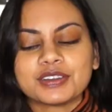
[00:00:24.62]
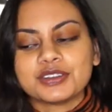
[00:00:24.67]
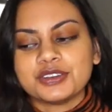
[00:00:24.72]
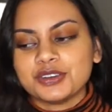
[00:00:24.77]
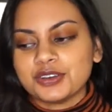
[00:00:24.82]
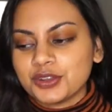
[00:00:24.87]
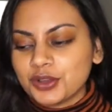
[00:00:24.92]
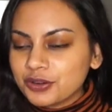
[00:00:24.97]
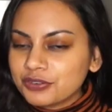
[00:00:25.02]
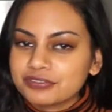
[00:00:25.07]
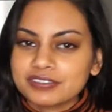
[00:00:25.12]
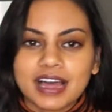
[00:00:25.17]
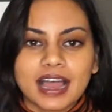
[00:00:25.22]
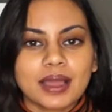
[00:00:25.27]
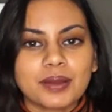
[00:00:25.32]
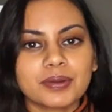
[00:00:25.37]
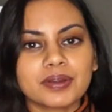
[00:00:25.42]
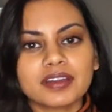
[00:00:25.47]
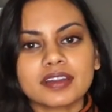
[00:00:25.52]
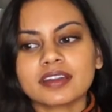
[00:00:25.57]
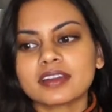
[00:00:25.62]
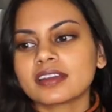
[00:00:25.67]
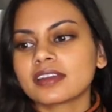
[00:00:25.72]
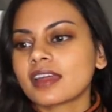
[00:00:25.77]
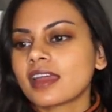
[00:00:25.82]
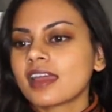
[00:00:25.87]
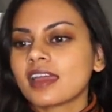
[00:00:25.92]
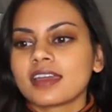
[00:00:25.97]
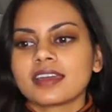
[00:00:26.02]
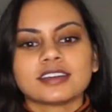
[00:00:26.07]
No
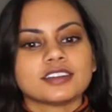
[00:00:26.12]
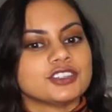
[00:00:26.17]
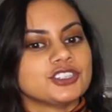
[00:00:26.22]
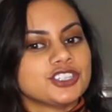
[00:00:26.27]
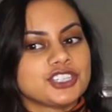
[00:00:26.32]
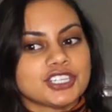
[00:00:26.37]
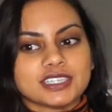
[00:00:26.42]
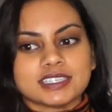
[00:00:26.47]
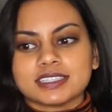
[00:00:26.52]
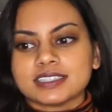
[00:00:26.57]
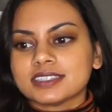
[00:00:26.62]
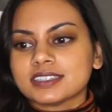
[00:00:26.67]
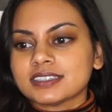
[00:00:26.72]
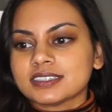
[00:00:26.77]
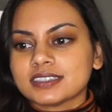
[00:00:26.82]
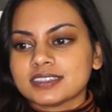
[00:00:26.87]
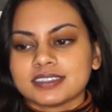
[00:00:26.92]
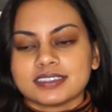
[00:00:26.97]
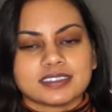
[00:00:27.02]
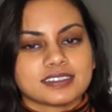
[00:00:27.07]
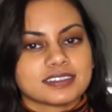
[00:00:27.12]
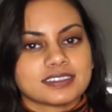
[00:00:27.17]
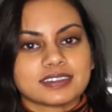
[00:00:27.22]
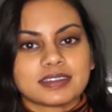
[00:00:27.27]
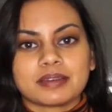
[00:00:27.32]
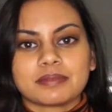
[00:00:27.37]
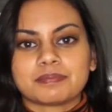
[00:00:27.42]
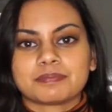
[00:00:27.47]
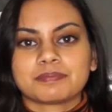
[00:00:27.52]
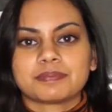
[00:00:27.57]
flour, just
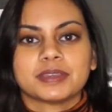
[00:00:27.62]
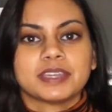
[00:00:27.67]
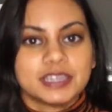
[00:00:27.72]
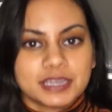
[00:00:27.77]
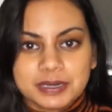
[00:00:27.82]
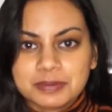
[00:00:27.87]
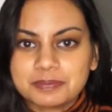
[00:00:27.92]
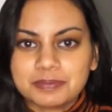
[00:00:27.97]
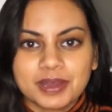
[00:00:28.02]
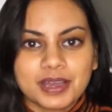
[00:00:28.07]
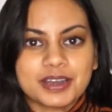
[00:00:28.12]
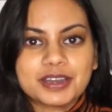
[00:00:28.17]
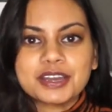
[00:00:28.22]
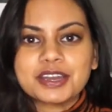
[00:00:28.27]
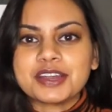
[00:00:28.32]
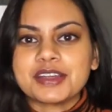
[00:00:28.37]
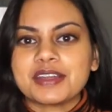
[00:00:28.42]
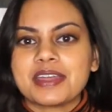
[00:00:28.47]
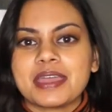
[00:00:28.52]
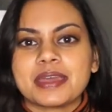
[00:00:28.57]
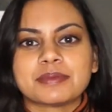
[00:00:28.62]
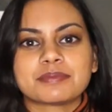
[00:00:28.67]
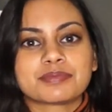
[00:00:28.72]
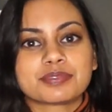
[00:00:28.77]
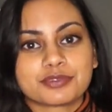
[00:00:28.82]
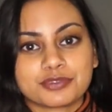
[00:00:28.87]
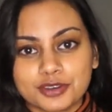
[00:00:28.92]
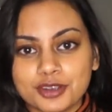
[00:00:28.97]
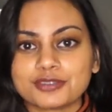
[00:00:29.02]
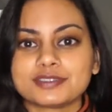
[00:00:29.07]
peanut butter and
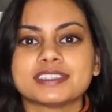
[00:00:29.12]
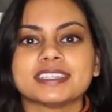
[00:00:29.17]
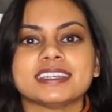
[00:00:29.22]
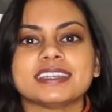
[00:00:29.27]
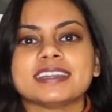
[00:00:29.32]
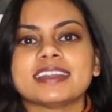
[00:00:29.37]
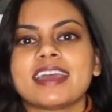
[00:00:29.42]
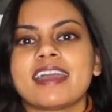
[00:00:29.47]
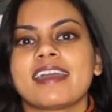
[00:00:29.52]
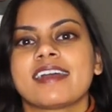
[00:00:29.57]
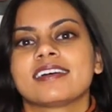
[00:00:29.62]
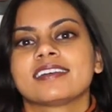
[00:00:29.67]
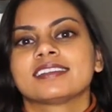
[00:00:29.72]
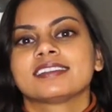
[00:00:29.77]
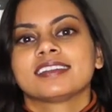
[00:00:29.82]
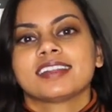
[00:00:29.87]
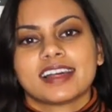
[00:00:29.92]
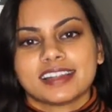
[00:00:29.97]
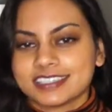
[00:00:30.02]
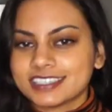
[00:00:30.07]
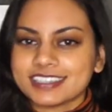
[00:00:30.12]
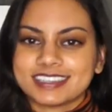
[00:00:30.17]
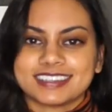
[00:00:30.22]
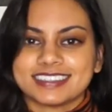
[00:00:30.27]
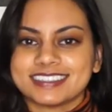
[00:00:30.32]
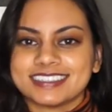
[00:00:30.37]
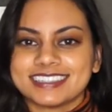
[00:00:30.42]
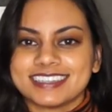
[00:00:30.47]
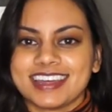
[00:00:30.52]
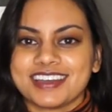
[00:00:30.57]
protein and lots of
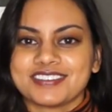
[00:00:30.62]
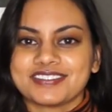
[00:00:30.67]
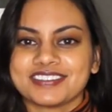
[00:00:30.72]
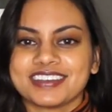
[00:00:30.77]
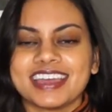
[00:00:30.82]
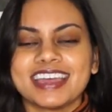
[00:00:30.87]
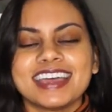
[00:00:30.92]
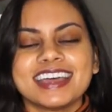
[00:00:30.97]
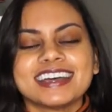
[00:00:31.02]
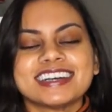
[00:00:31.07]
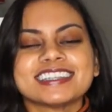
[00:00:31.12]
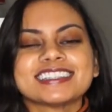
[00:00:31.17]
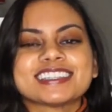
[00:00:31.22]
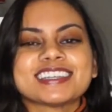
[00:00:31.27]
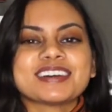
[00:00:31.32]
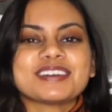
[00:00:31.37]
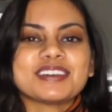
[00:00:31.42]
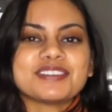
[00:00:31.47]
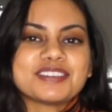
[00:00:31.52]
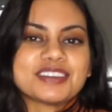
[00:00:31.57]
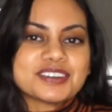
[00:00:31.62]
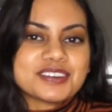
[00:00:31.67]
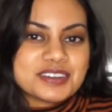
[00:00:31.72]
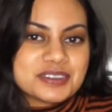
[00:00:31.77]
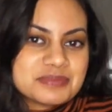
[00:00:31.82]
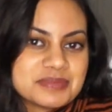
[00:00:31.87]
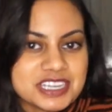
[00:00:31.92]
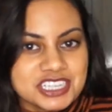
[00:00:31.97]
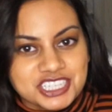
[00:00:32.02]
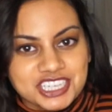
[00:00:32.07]
good stuff. So if you're new
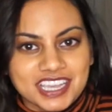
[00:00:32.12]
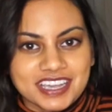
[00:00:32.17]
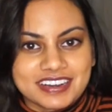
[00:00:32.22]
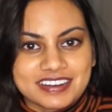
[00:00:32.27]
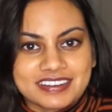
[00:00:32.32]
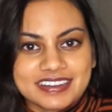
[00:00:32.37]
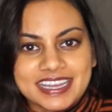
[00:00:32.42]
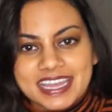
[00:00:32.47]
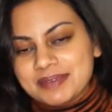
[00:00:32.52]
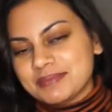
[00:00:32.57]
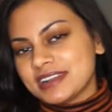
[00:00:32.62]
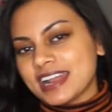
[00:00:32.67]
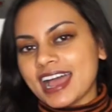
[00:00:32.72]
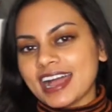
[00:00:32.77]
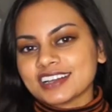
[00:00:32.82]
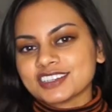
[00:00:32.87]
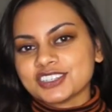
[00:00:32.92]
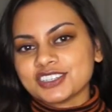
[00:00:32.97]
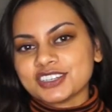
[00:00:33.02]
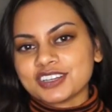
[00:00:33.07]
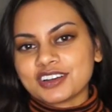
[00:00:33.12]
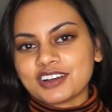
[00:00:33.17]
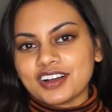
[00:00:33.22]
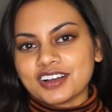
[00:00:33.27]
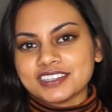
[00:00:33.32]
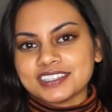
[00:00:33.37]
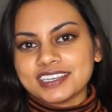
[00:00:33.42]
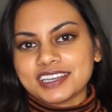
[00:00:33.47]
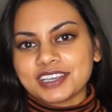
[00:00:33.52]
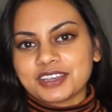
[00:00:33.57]
to my channel, I am an actor and
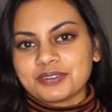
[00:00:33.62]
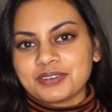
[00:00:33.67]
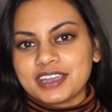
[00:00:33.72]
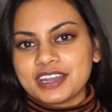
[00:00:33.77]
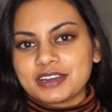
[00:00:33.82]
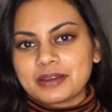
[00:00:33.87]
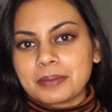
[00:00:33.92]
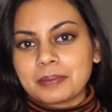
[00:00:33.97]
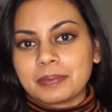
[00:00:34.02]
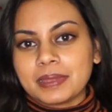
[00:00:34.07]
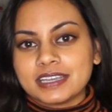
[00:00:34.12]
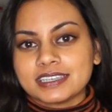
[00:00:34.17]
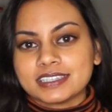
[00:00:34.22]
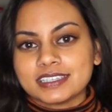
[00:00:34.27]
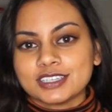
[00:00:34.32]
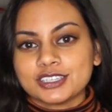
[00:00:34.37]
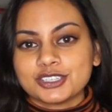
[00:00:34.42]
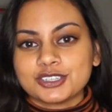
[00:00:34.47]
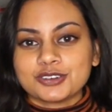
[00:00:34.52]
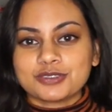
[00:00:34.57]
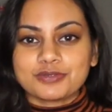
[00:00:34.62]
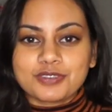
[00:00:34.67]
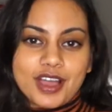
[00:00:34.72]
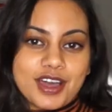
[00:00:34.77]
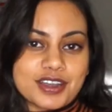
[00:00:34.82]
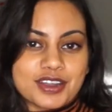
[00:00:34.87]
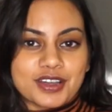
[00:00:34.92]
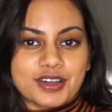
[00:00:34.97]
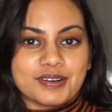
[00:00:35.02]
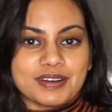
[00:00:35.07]
content creator based in
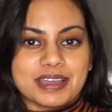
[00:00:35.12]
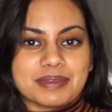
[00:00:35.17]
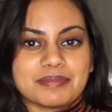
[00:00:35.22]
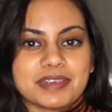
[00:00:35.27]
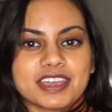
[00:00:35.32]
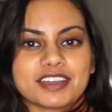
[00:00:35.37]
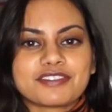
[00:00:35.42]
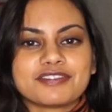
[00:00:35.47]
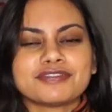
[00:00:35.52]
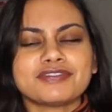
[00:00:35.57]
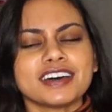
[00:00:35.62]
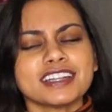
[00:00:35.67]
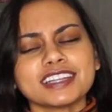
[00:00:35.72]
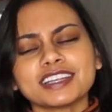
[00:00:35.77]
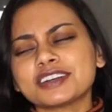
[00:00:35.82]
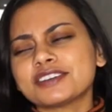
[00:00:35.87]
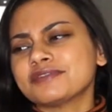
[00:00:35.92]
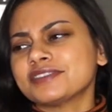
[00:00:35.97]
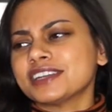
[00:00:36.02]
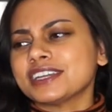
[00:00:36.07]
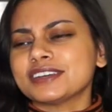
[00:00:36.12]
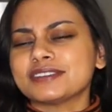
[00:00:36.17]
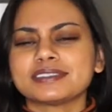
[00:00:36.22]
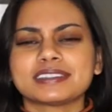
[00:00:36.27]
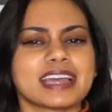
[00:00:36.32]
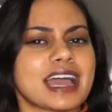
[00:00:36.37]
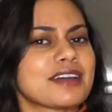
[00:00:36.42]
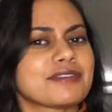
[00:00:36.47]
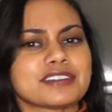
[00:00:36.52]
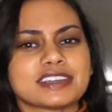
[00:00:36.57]
Toronto. I make fun little
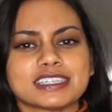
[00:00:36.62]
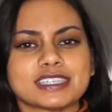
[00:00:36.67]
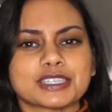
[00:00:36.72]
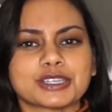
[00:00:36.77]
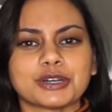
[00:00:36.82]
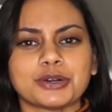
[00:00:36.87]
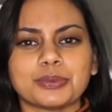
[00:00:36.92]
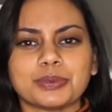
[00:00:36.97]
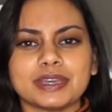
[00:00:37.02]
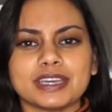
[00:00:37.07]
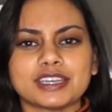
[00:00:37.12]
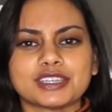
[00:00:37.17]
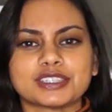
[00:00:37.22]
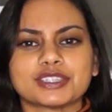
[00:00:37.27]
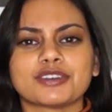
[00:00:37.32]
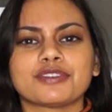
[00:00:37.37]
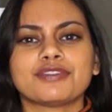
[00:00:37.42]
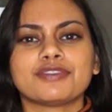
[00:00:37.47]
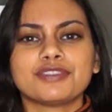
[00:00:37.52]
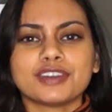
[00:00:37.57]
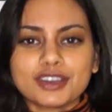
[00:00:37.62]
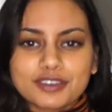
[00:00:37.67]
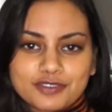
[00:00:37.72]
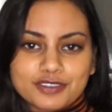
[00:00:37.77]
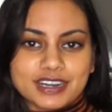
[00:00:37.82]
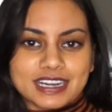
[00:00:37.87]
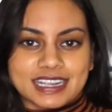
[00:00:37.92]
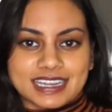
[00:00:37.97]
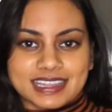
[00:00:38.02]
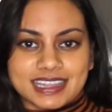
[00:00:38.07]
videos every single week, so feel
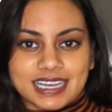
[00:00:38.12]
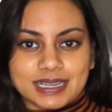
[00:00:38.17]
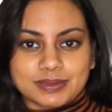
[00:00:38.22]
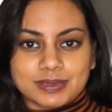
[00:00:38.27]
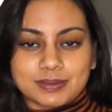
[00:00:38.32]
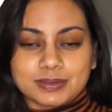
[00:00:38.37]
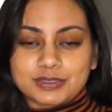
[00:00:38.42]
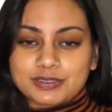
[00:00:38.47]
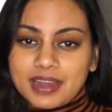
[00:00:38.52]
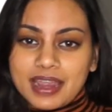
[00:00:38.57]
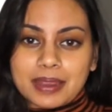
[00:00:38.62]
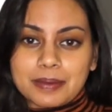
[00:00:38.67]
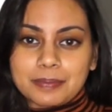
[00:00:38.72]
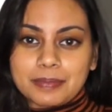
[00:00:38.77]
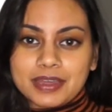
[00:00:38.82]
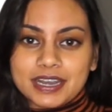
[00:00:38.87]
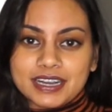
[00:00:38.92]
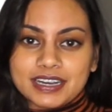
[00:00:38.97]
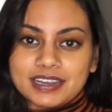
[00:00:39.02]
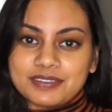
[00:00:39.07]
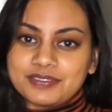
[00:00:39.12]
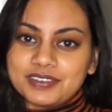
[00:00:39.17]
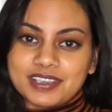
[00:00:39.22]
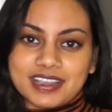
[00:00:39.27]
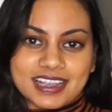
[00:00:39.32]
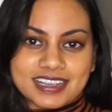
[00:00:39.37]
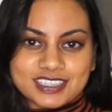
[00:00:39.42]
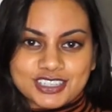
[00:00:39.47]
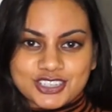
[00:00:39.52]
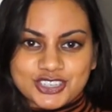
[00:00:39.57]
free to hit that subscribe button if you
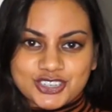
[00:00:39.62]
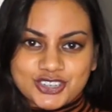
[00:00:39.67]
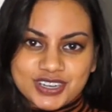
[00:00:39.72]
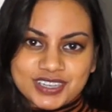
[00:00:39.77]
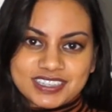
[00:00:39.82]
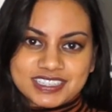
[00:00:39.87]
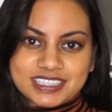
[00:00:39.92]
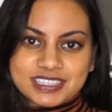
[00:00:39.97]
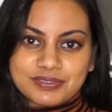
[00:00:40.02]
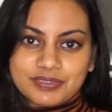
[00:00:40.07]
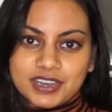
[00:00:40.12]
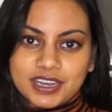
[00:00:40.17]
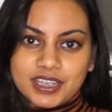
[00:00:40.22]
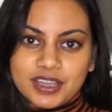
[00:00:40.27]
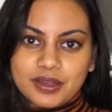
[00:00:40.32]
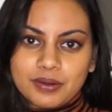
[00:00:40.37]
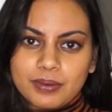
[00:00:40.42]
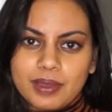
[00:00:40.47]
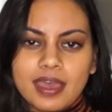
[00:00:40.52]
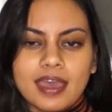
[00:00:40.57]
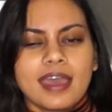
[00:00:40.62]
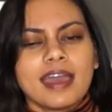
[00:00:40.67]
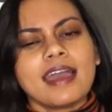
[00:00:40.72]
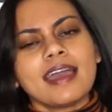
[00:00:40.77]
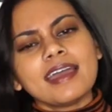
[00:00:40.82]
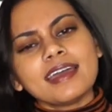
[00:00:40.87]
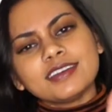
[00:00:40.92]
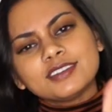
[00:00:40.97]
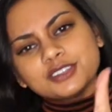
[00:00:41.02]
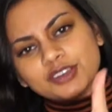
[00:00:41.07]
guys enjoy this video.
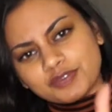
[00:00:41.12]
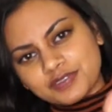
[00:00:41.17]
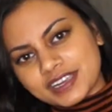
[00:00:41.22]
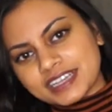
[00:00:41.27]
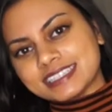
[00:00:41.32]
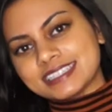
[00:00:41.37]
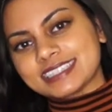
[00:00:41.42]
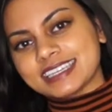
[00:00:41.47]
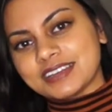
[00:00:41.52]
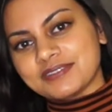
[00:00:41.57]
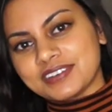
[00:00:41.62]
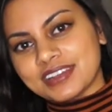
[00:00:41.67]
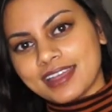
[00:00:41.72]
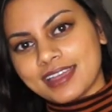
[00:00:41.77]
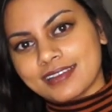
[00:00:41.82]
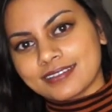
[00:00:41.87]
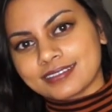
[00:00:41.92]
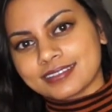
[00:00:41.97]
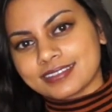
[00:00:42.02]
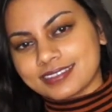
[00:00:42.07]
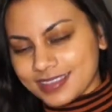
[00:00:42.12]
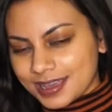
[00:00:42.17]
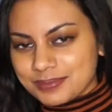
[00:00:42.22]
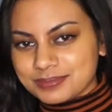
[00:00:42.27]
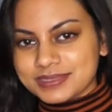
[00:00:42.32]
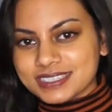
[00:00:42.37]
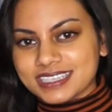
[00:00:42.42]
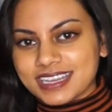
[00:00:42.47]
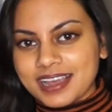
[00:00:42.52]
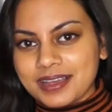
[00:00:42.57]
And don't forget to give it a
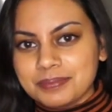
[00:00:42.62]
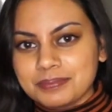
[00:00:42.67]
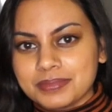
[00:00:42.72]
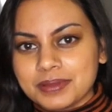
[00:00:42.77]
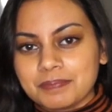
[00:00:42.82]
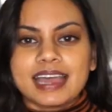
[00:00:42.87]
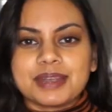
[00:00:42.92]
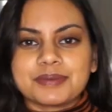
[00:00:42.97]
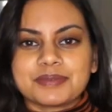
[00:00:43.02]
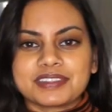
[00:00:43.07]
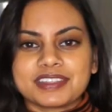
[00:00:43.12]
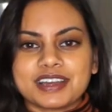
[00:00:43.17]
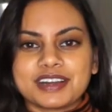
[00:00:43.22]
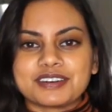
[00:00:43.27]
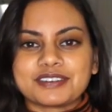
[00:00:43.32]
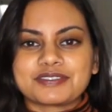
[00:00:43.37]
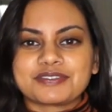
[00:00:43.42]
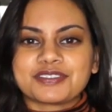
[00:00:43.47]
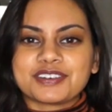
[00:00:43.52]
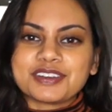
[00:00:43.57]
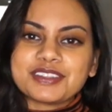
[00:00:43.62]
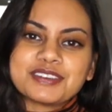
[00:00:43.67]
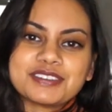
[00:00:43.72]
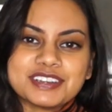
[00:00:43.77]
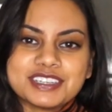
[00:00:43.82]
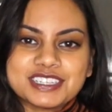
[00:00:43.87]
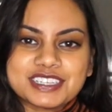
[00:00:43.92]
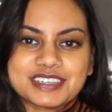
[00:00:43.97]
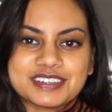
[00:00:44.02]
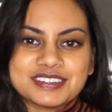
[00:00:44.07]
thumbs up. And without further
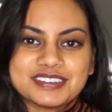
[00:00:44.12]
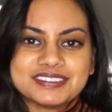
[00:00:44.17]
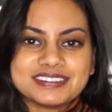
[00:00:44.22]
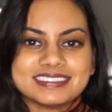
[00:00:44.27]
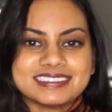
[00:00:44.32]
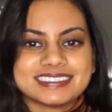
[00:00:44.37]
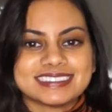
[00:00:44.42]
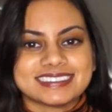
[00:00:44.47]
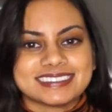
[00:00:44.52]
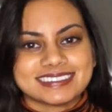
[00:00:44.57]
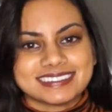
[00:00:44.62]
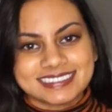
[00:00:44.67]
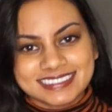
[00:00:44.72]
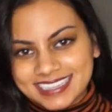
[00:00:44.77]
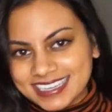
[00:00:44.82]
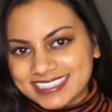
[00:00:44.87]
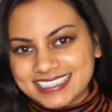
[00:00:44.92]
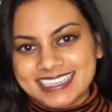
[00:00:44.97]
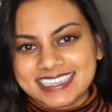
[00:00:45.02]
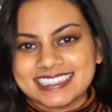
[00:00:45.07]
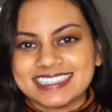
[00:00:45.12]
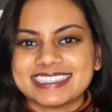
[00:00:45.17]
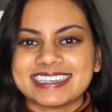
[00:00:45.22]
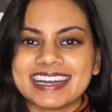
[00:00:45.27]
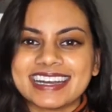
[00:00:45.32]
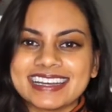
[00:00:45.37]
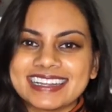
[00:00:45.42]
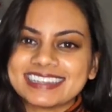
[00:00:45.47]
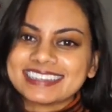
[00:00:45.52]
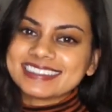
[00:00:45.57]
ado, let's get
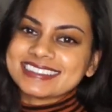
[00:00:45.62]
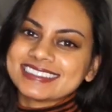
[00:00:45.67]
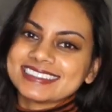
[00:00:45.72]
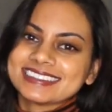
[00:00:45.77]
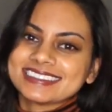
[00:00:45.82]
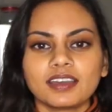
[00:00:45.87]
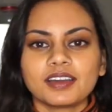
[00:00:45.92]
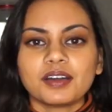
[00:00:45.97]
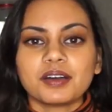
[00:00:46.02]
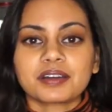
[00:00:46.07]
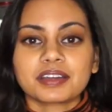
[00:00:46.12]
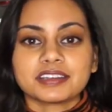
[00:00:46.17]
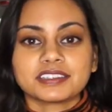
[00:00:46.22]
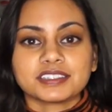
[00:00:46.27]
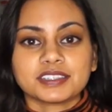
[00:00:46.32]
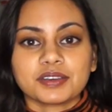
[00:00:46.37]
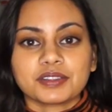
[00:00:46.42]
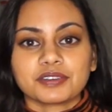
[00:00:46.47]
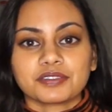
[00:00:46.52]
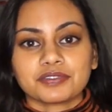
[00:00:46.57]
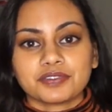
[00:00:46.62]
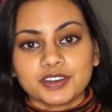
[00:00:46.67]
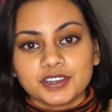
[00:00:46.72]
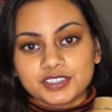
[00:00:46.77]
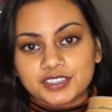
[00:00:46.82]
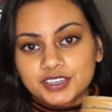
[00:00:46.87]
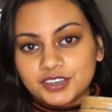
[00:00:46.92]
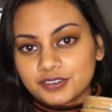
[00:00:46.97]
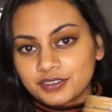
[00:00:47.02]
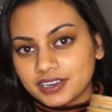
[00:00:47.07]
started. Okay, so the
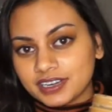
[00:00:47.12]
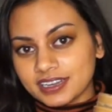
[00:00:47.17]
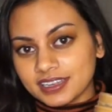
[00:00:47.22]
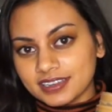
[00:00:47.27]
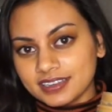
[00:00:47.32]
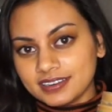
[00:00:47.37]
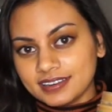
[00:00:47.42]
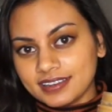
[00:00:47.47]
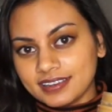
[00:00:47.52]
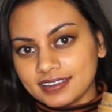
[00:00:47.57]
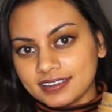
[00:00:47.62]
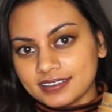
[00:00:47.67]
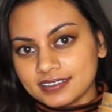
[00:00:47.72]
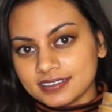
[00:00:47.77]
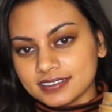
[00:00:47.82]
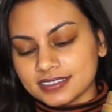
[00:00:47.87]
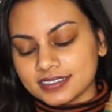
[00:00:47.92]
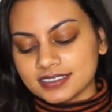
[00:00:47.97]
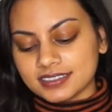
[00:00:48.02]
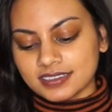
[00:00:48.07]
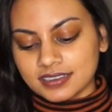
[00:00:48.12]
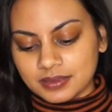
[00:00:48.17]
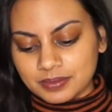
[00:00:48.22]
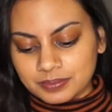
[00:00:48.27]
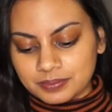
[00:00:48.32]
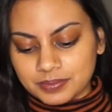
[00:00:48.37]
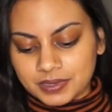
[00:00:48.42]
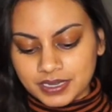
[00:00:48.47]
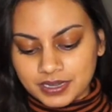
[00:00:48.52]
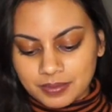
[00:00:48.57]
first ingredient is
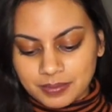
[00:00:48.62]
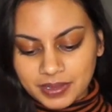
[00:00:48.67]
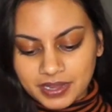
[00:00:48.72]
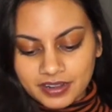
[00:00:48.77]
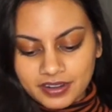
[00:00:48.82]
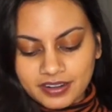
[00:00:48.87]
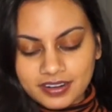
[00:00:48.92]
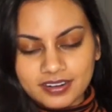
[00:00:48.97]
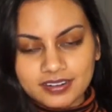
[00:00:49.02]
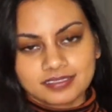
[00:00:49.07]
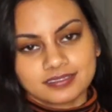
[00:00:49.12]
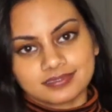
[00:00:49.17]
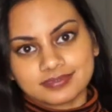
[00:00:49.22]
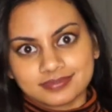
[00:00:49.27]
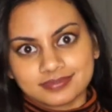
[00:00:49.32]
peanut butter.